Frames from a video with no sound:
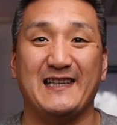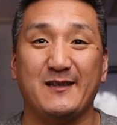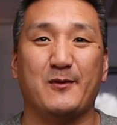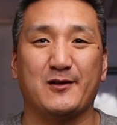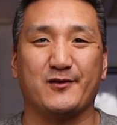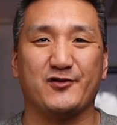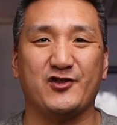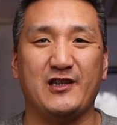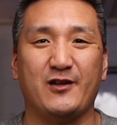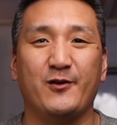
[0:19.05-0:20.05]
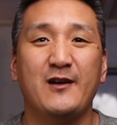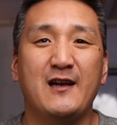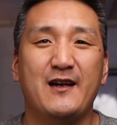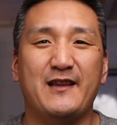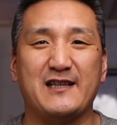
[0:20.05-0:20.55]
into Montalcino.
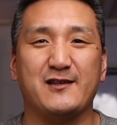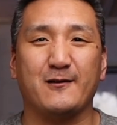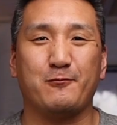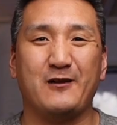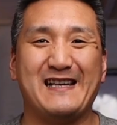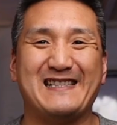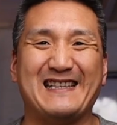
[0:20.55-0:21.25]
That took place